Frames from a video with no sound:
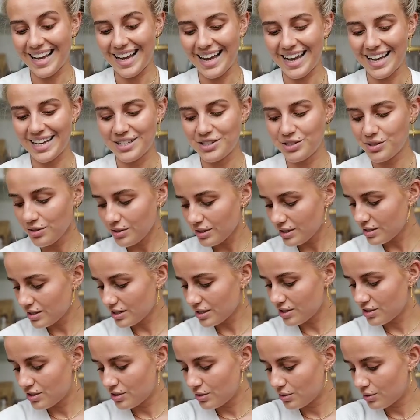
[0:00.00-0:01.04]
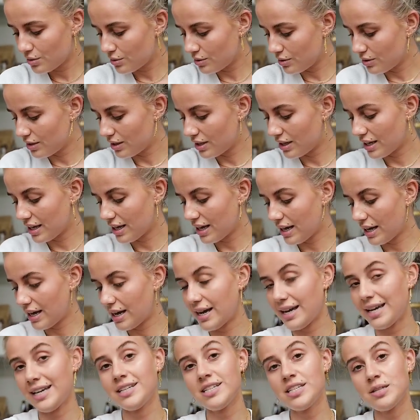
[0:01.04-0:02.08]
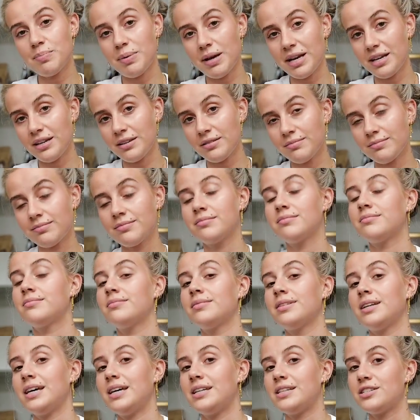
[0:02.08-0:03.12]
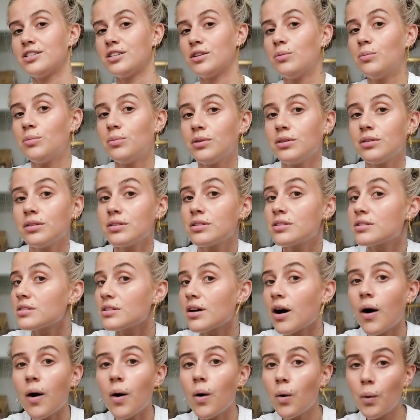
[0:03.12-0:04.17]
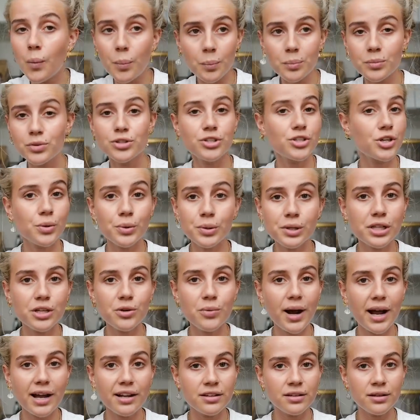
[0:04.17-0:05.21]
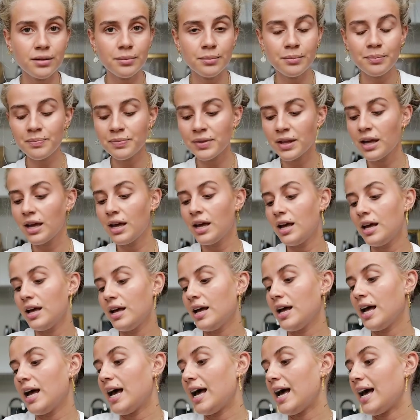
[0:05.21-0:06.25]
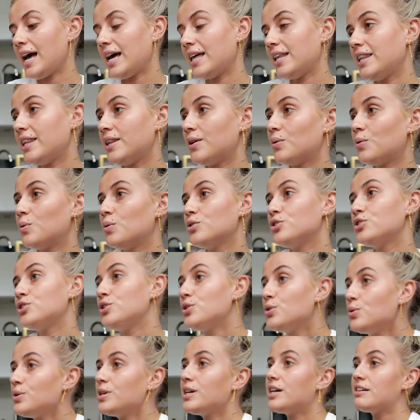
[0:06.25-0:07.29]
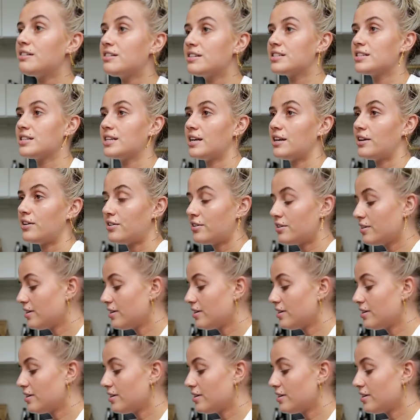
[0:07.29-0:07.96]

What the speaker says: I took this tattoo in Spain at someone's home, totally random. And 2 years later,